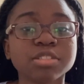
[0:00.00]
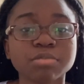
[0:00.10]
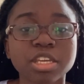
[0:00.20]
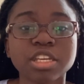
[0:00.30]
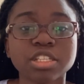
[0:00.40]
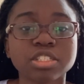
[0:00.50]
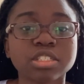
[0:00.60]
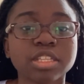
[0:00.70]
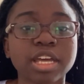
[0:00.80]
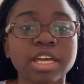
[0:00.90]
means
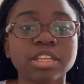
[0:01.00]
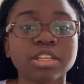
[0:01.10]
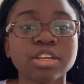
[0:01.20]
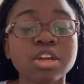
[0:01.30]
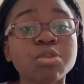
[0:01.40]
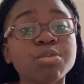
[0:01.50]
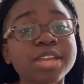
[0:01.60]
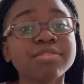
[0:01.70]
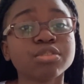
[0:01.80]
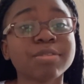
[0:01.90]
that we
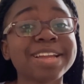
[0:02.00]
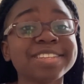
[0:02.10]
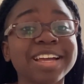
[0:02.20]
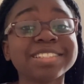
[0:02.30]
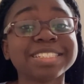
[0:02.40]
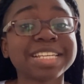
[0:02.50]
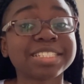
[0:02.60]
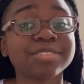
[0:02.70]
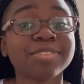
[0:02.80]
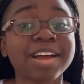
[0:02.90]
have the right not to
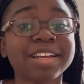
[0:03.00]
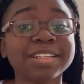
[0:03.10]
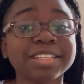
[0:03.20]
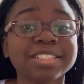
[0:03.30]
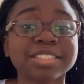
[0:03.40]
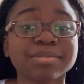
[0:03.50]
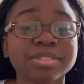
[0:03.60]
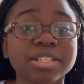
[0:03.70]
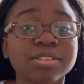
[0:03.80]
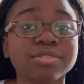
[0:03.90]
testify against
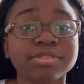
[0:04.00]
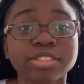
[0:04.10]
themselves.